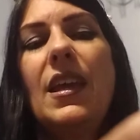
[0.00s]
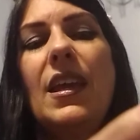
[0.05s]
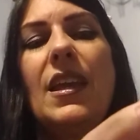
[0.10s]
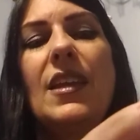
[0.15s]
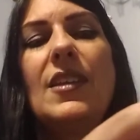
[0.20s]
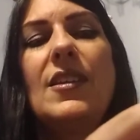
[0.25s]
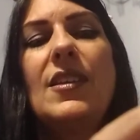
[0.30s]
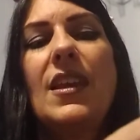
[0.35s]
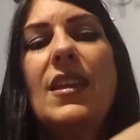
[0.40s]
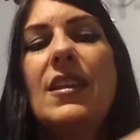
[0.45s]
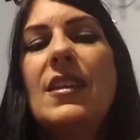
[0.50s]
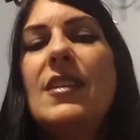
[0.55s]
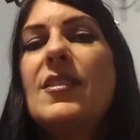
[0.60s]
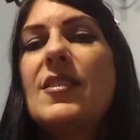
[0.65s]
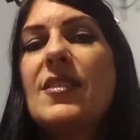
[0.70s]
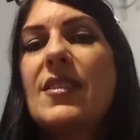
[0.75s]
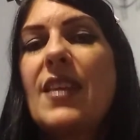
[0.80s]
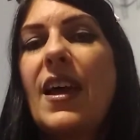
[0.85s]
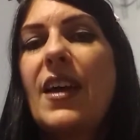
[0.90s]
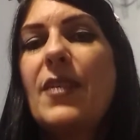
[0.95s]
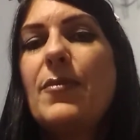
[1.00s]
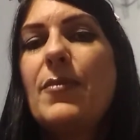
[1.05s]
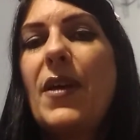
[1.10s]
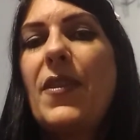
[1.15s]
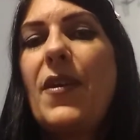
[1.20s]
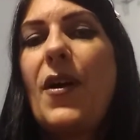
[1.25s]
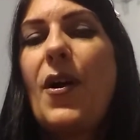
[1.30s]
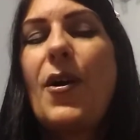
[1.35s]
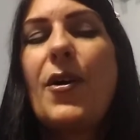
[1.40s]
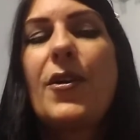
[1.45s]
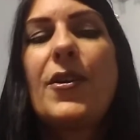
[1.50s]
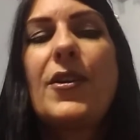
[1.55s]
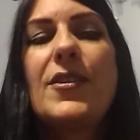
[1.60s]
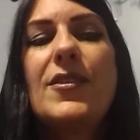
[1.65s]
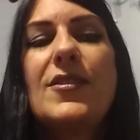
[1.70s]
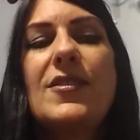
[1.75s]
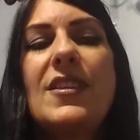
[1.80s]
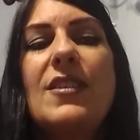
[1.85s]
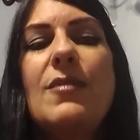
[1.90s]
and it's signed by the artist,